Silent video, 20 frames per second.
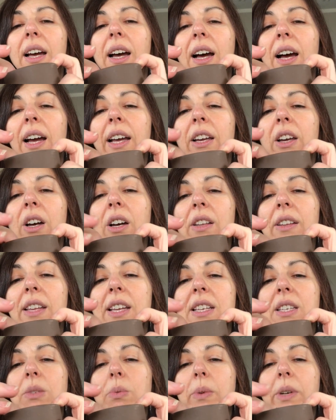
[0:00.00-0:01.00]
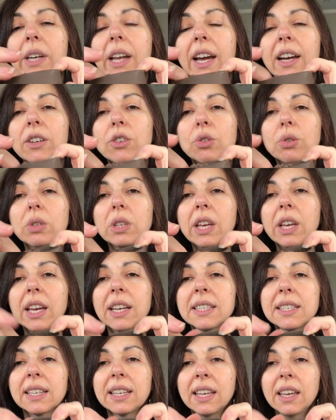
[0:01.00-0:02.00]
I got this one actually
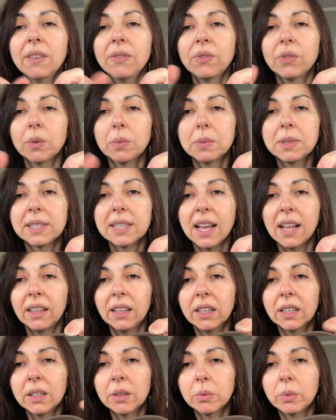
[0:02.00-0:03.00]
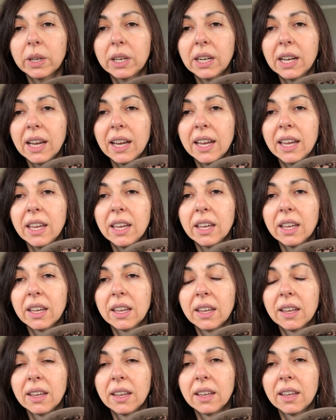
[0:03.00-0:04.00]
as a gift from seller when I
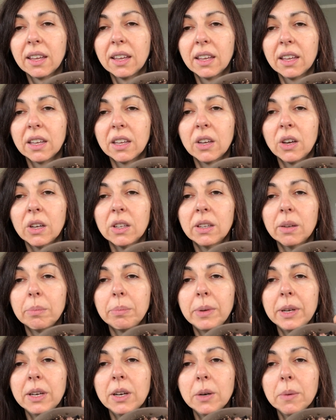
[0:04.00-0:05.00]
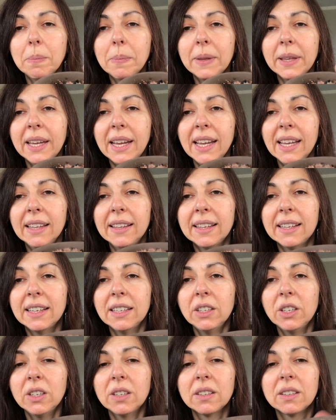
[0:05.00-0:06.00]
got a bigger plant, and
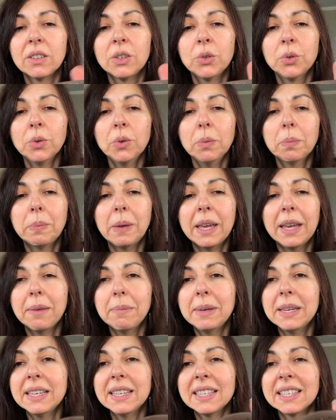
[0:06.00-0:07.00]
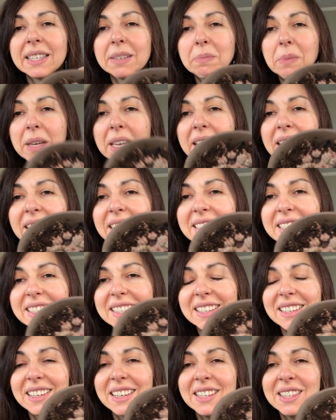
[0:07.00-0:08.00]
it grew babies a bit.
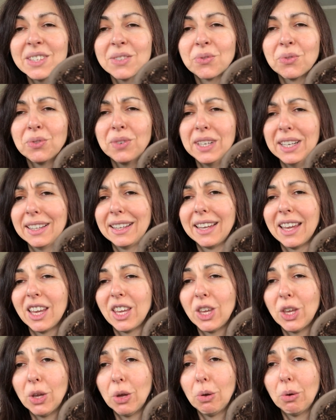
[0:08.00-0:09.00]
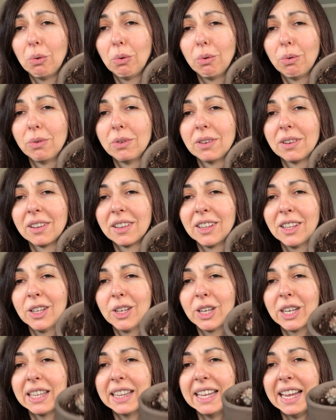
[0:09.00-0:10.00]
It's really cute.
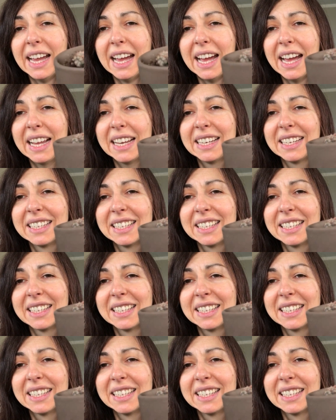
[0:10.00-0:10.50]
Look at that.